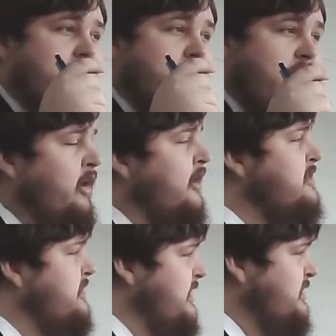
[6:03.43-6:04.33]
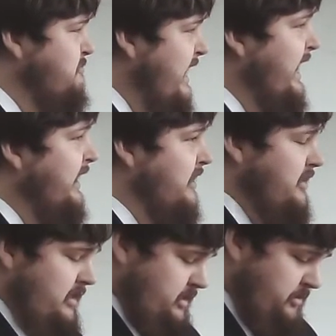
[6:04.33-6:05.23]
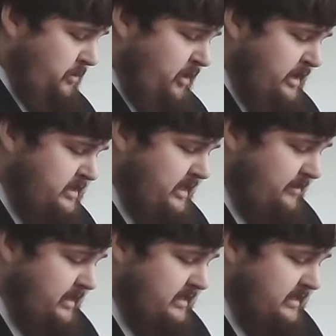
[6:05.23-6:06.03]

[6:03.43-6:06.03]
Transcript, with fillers: turns this back towards them.